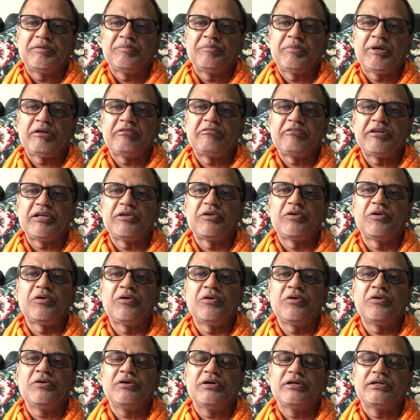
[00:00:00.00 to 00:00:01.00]
But we
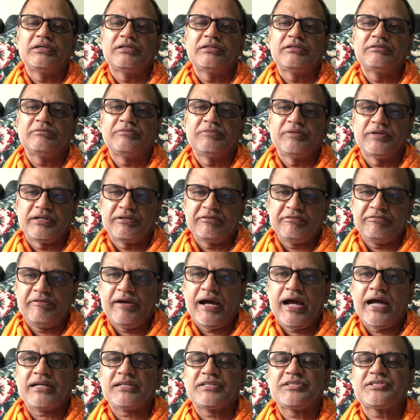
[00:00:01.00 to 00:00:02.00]
know for a
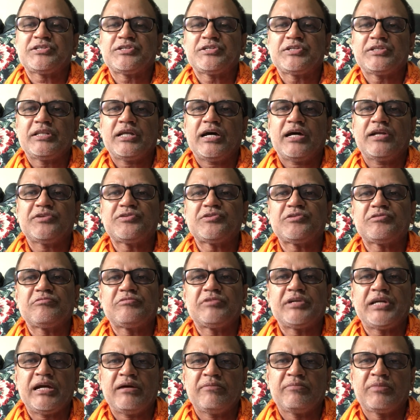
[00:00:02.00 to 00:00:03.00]
fact that
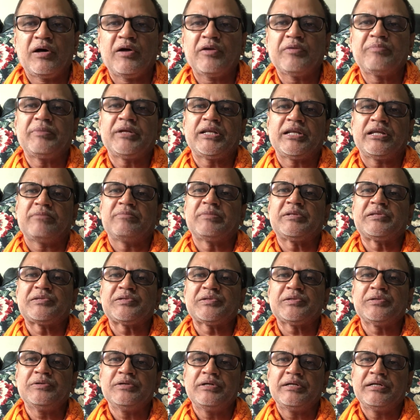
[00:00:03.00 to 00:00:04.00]
we have not been able
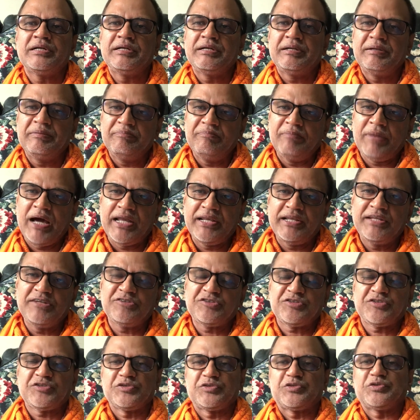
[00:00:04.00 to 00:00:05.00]
to
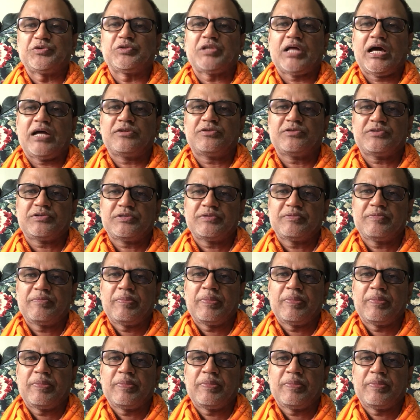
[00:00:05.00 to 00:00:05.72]
manage to do that.